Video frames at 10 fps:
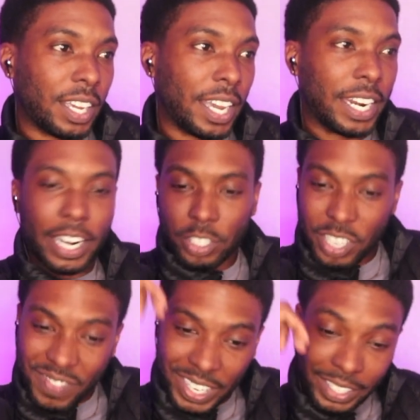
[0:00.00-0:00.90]
And then there's
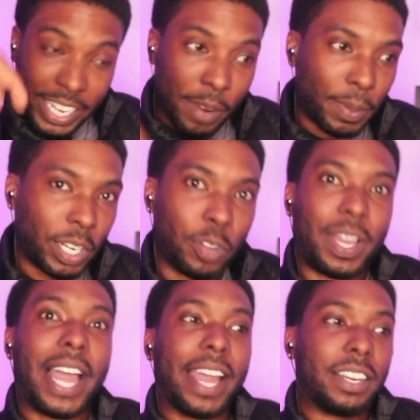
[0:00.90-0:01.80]
even a layer below
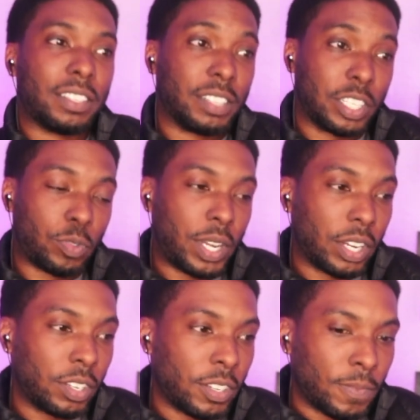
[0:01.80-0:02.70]
that as
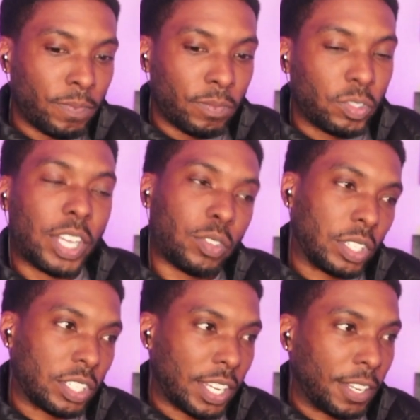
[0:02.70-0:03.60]
well. That's what
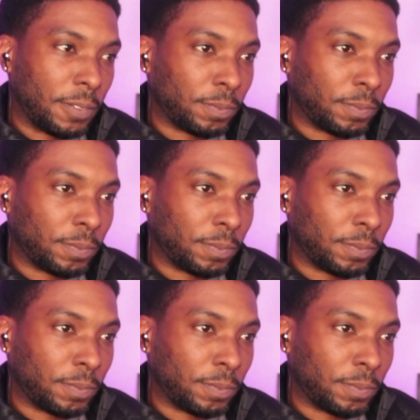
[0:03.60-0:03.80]
he's saying.